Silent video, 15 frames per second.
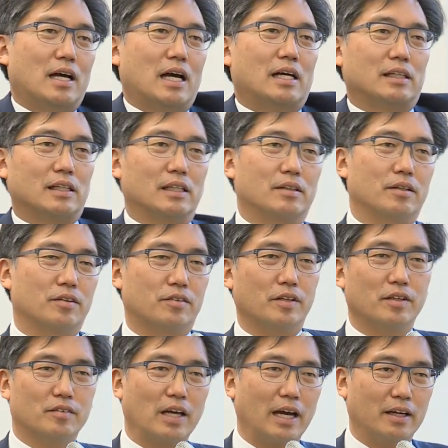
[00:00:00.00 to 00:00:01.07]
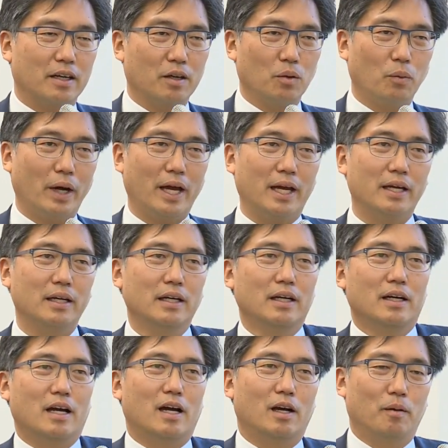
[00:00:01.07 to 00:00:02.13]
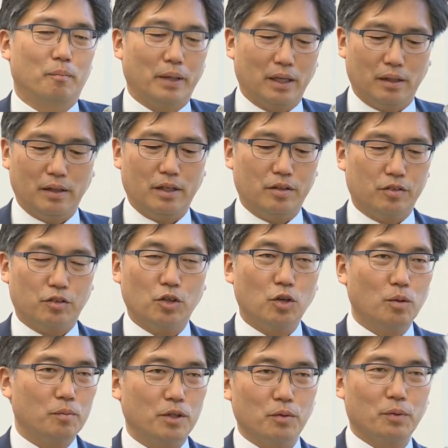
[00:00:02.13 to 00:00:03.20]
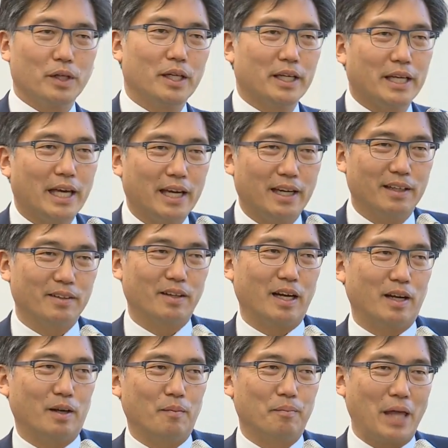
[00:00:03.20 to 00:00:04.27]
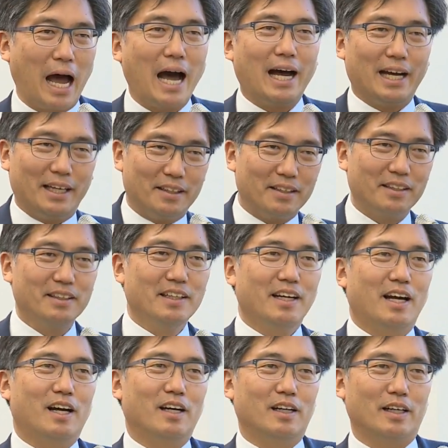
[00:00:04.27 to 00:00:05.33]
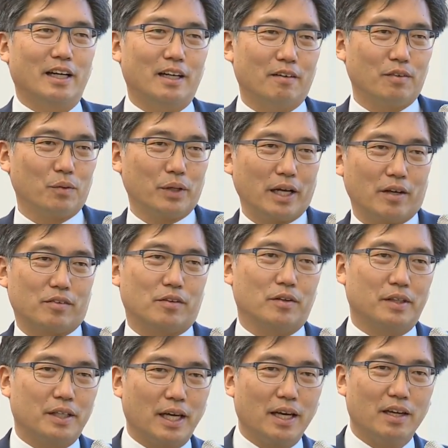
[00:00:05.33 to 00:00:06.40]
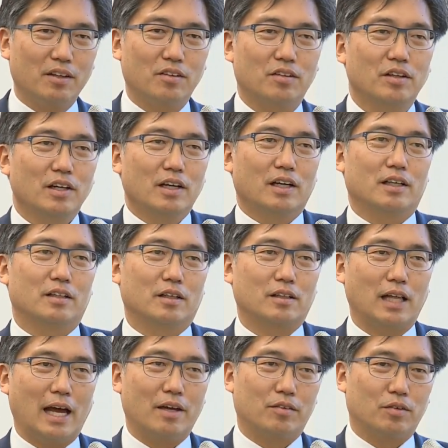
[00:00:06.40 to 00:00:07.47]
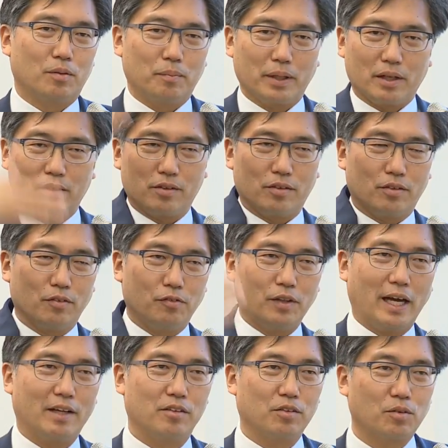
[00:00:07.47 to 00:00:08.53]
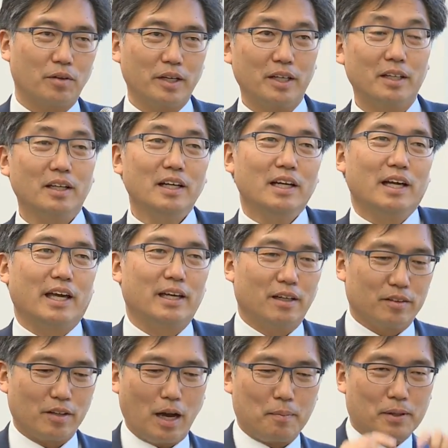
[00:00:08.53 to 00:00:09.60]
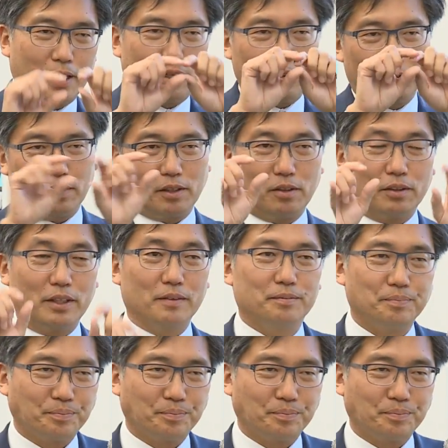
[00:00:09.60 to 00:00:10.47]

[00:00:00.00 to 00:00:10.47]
uh, the seats hiding away. Um, but in Zoom, you really can't um, hide, uh, and everyone has to engage in the classroom because it's a flat screen. And on top of that, your little